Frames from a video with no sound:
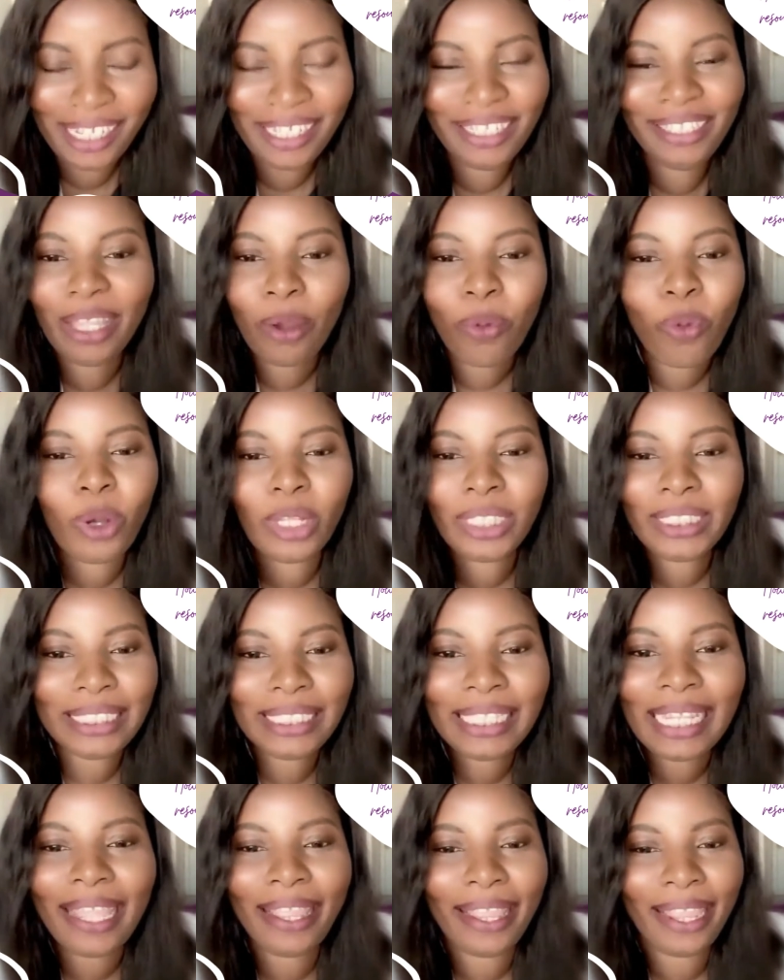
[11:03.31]
There
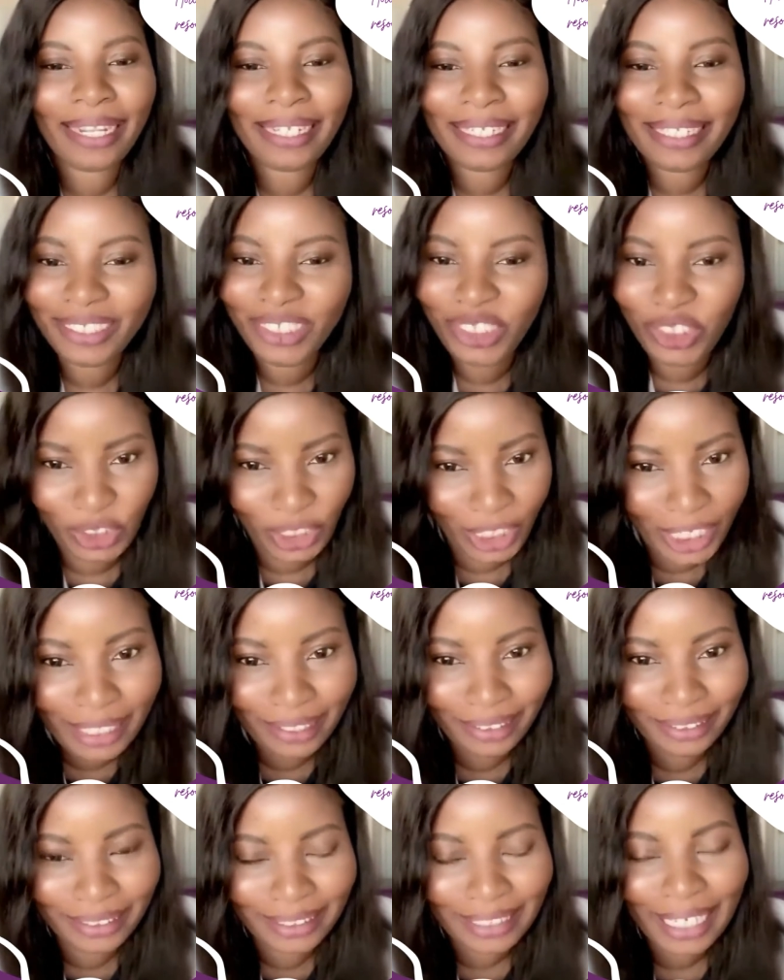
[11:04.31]
wasn't any
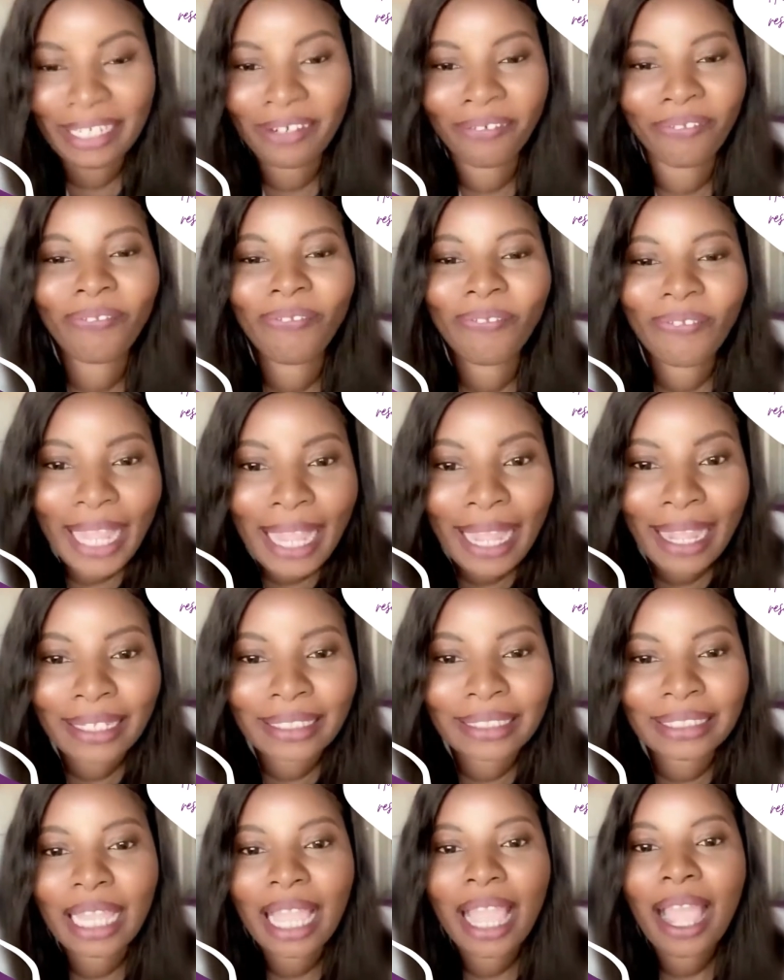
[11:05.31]
change. In
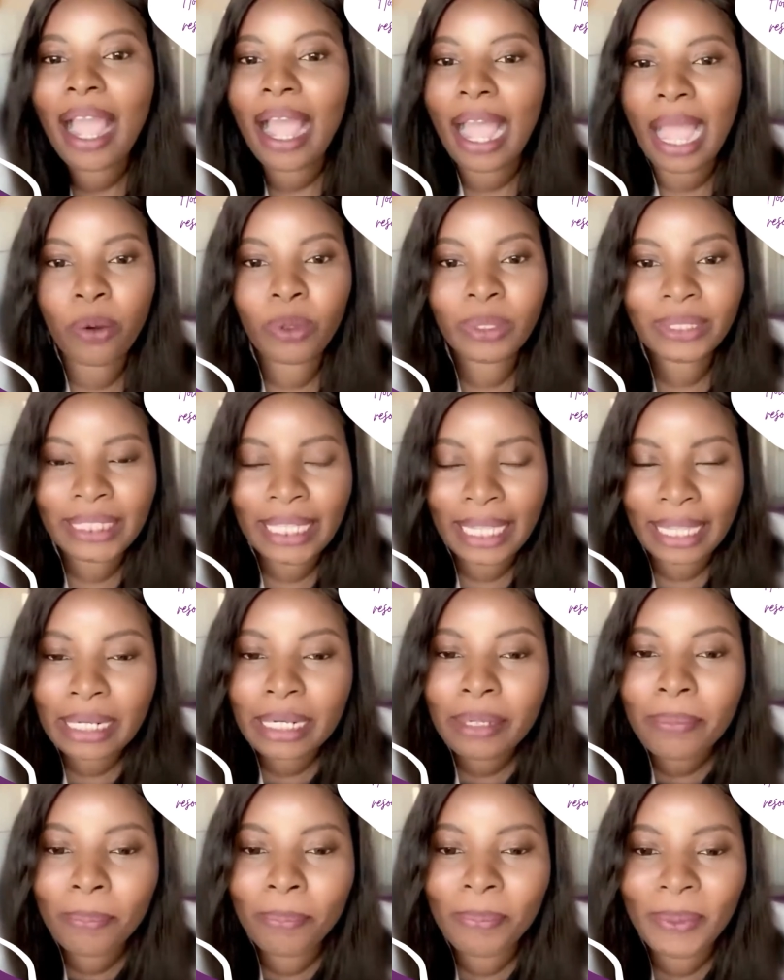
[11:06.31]
fact, I was
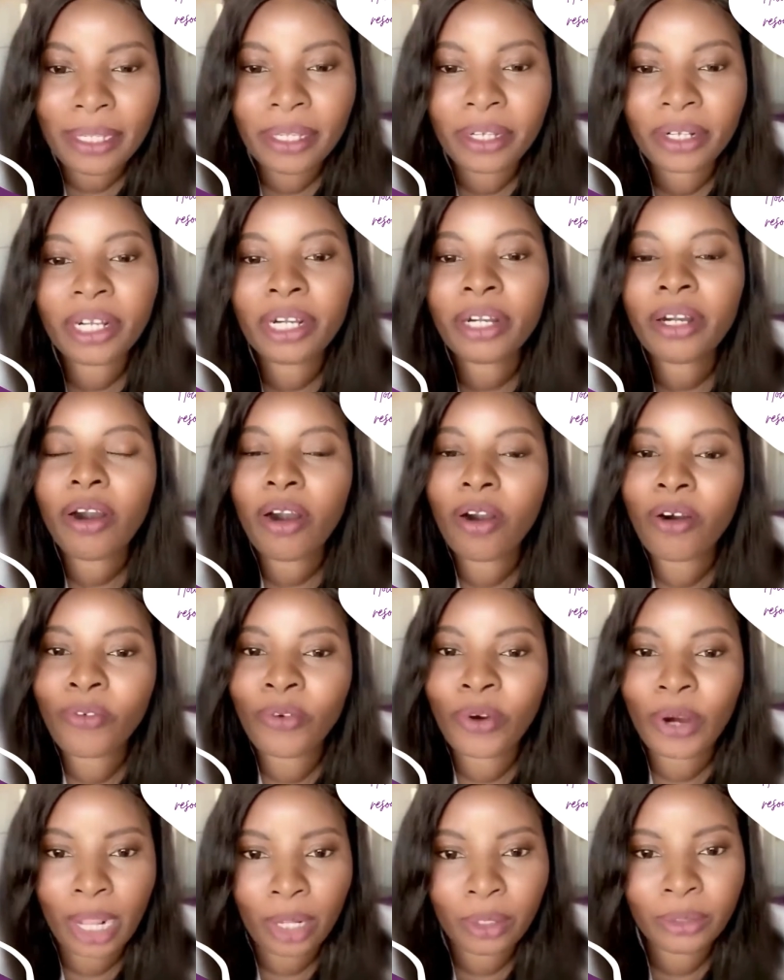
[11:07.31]
getting bigger,
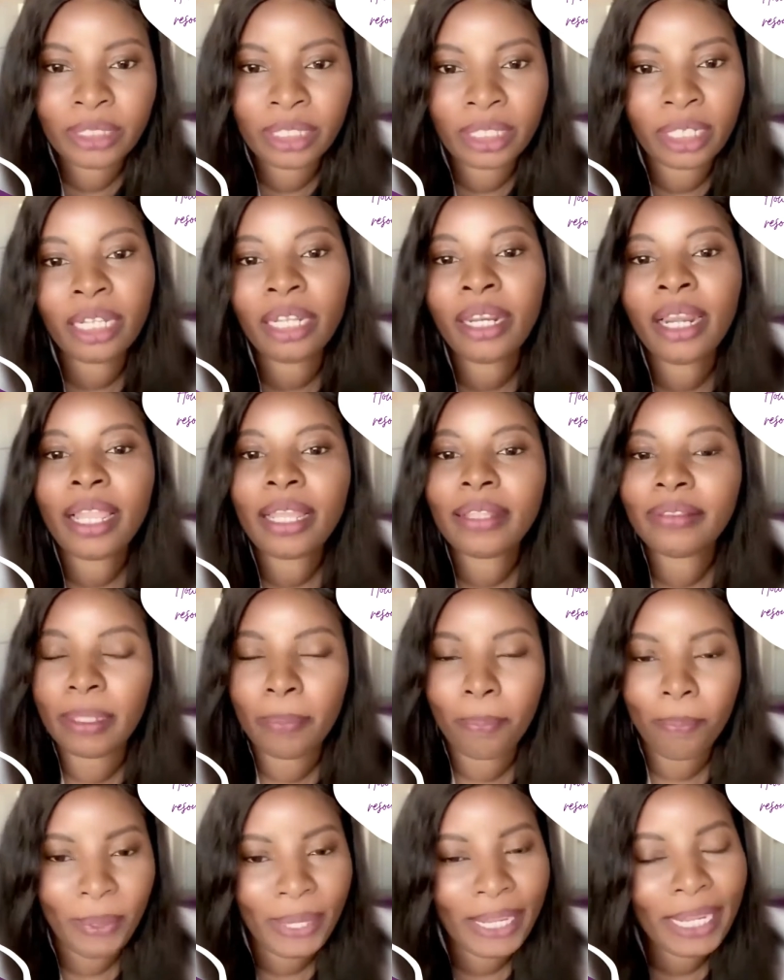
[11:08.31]
rounder. The
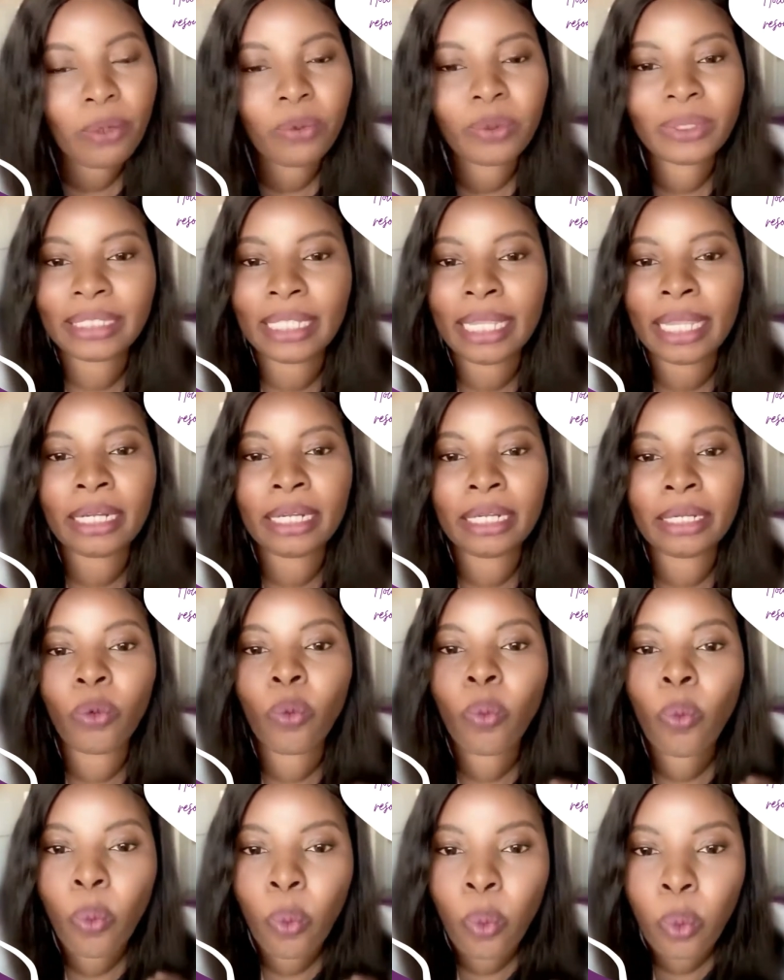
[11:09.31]
pain was getting
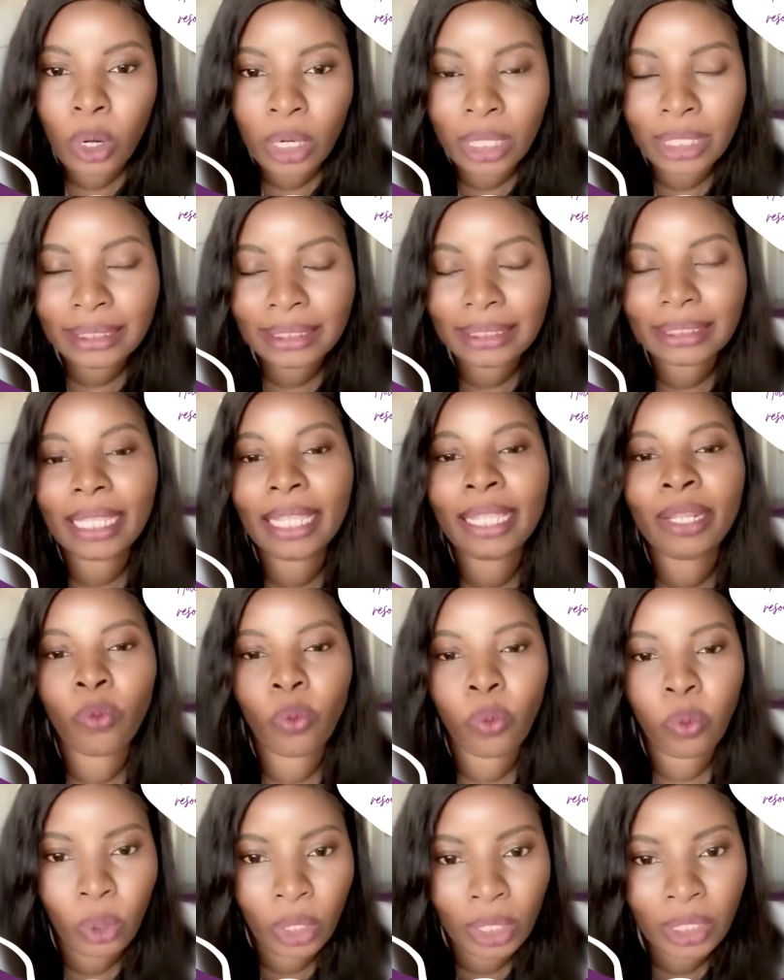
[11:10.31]
worse
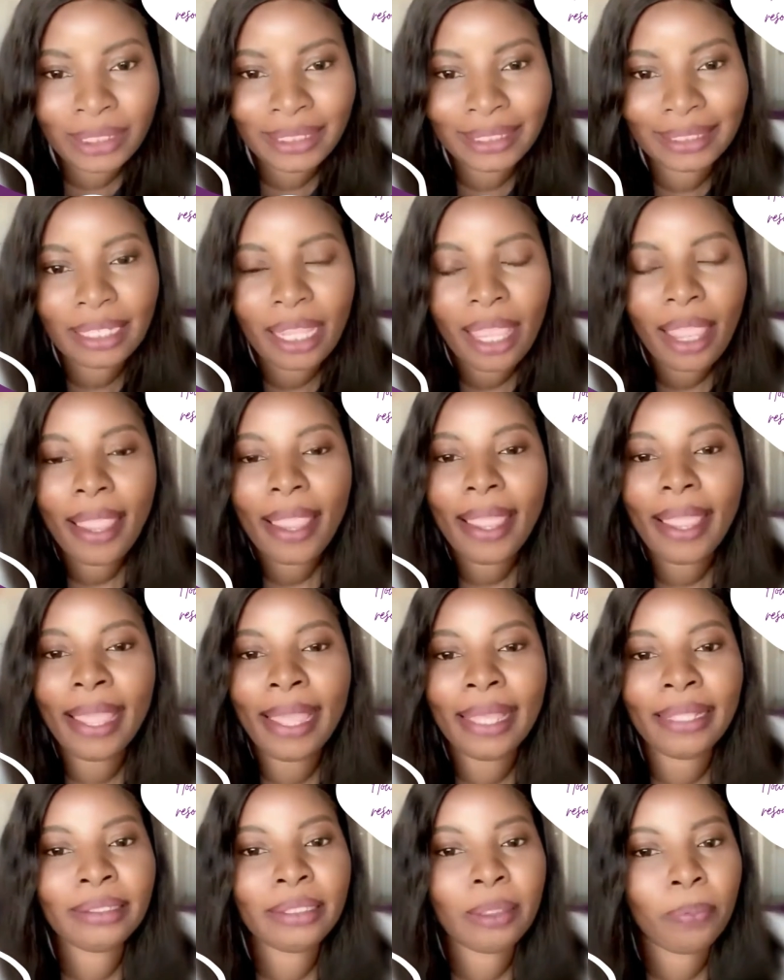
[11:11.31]
and worse,
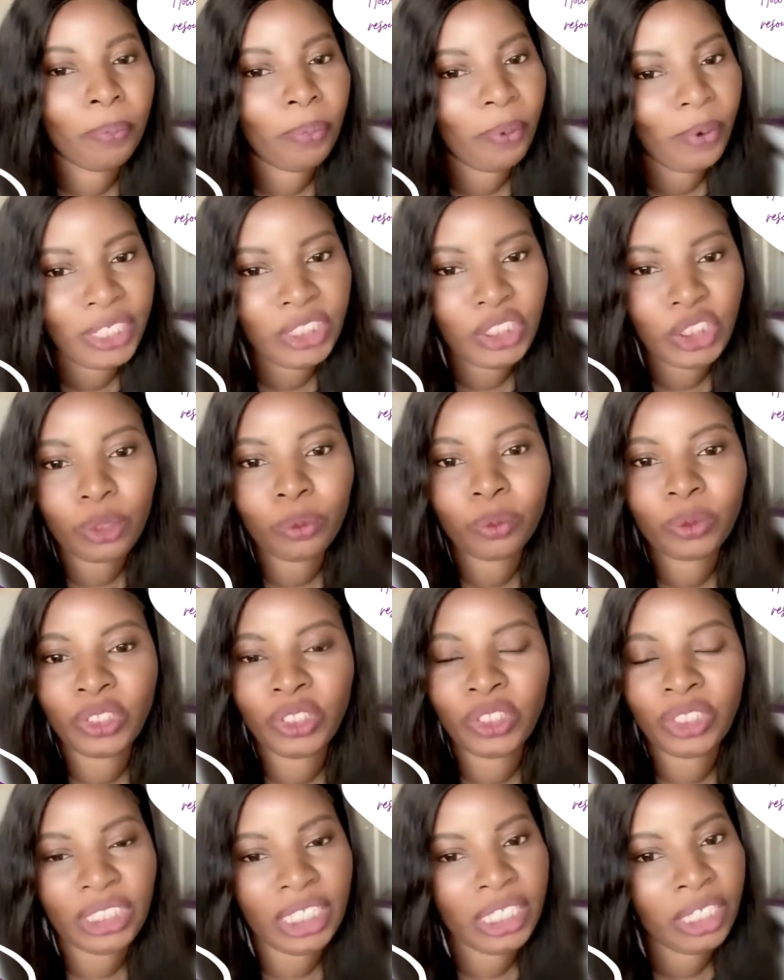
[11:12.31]
and the pressure was
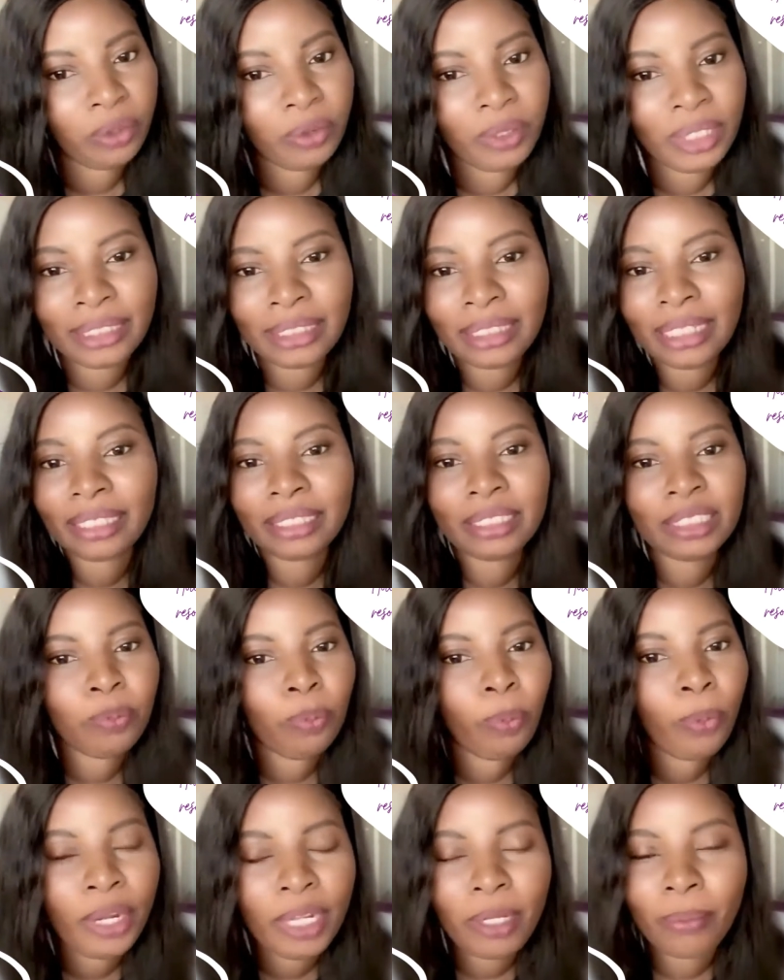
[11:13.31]
just increasing. At this
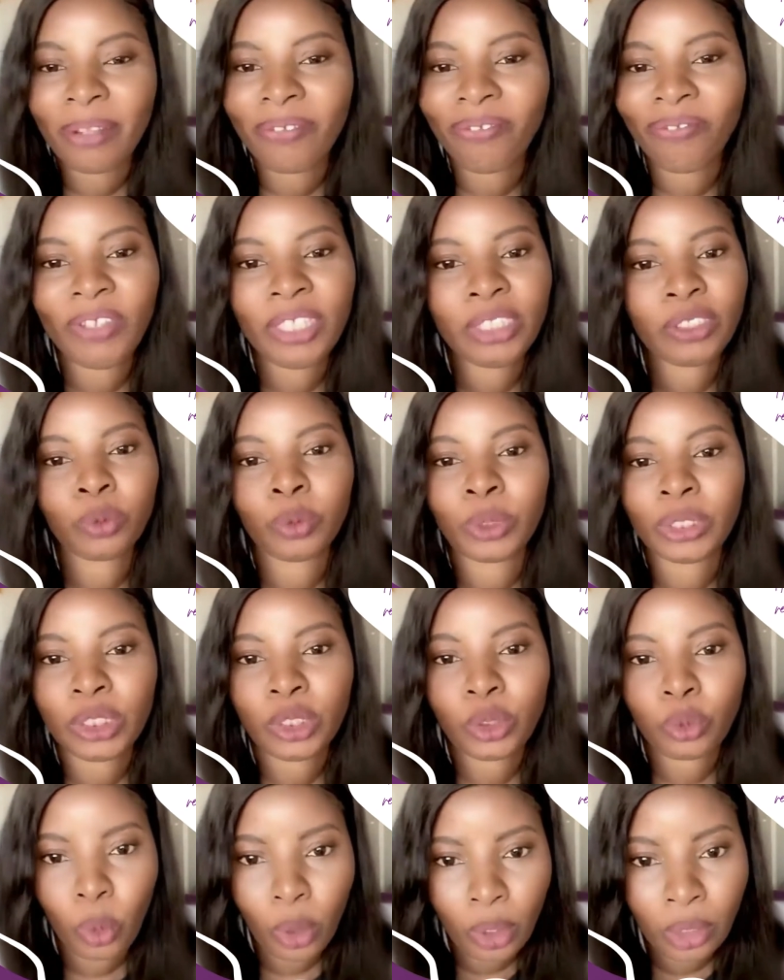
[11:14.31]
point, my feet were
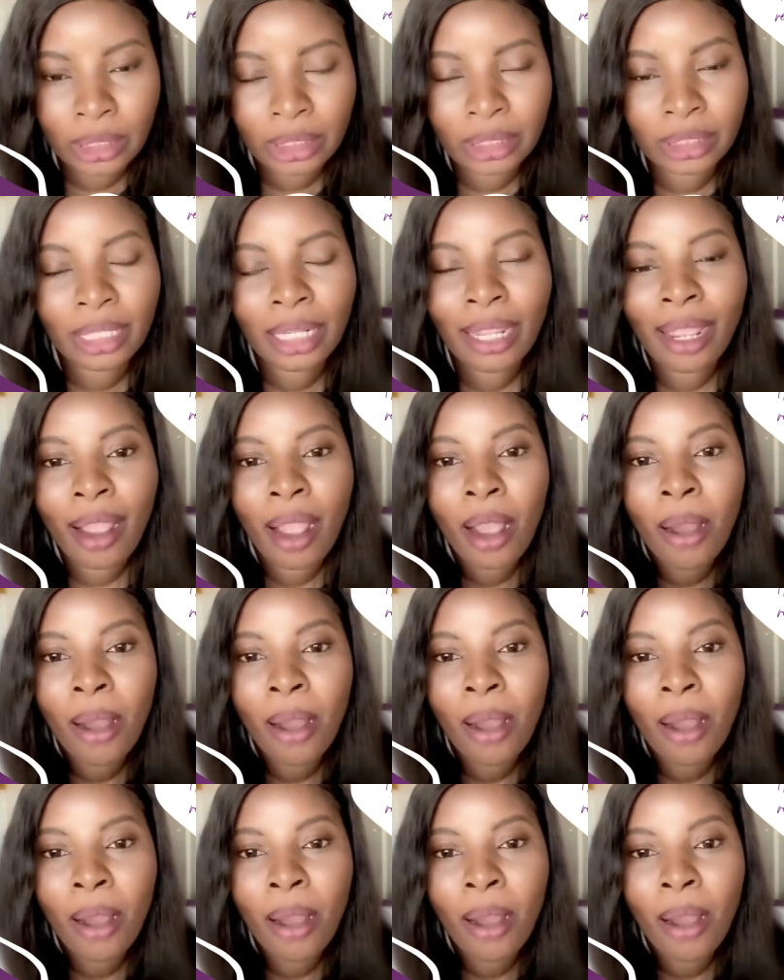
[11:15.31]
swollen.